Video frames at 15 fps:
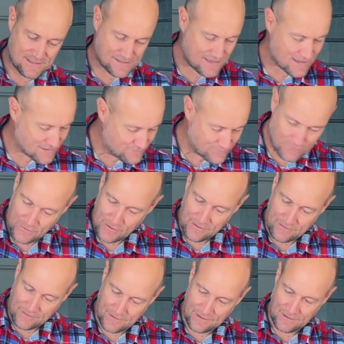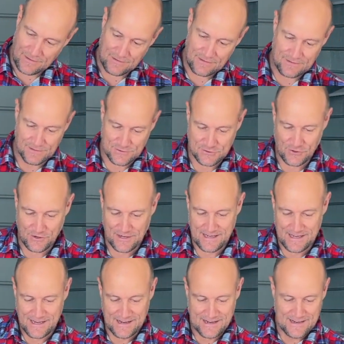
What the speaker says: sucker for anything shiny.